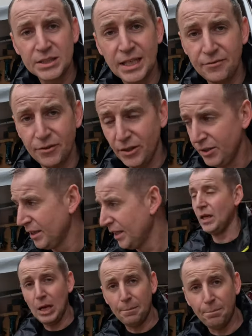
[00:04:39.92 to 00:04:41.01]
given
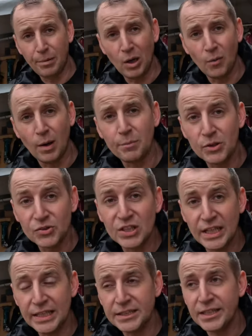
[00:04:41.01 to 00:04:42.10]
a blow-up
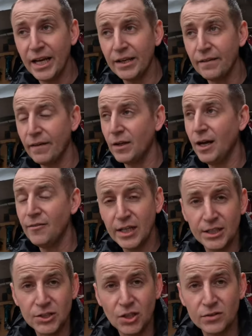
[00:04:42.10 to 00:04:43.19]
utility tent and I haven't had
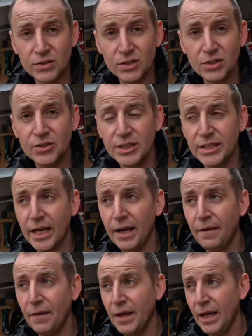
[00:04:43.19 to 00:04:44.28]
a chance to use it yet,
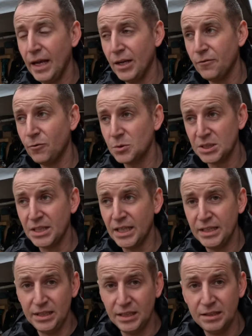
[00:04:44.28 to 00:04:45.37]
and I thought
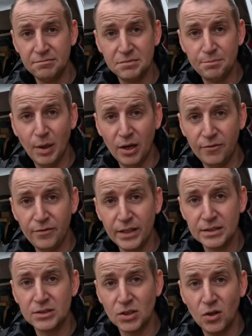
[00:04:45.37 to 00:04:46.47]
today,
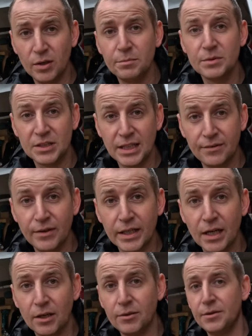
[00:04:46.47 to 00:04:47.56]
perfect time to give it a
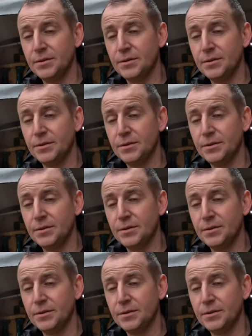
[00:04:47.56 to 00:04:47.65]
go.